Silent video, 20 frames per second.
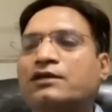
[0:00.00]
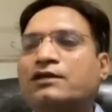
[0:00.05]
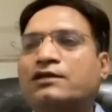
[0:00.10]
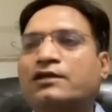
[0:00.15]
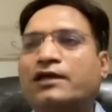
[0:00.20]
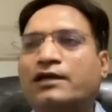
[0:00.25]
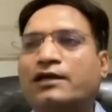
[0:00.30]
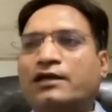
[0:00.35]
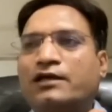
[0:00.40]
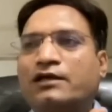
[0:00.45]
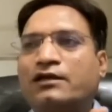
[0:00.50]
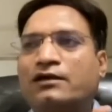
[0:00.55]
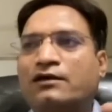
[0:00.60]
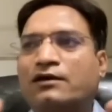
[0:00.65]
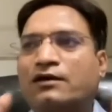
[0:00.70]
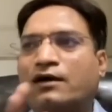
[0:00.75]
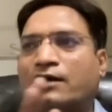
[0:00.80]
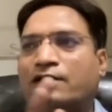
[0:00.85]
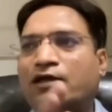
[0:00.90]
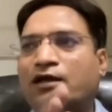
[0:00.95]
there is
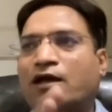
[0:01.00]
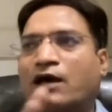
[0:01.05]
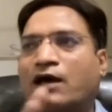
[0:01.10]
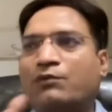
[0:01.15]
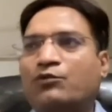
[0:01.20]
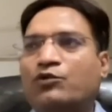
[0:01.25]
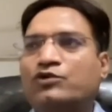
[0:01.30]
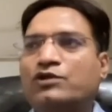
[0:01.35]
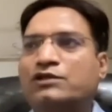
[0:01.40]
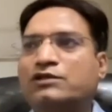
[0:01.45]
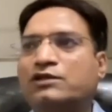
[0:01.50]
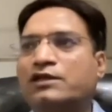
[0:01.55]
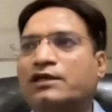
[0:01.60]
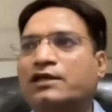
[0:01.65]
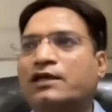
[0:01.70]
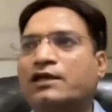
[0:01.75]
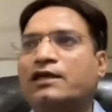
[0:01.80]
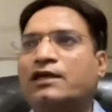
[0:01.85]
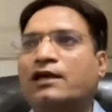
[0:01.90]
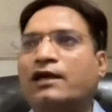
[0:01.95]
uh, other hormones is
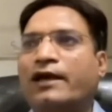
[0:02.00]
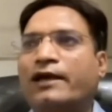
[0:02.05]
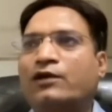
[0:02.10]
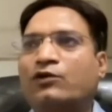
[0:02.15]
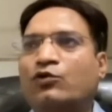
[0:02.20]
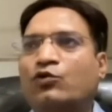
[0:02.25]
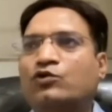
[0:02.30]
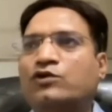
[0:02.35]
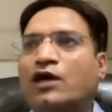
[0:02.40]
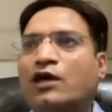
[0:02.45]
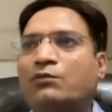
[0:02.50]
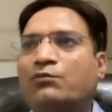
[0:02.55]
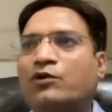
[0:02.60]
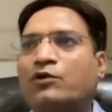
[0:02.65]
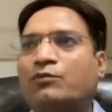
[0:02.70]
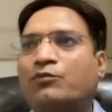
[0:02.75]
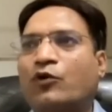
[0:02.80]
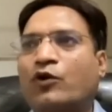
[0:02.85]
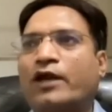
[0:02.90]
secreted like growth hormone,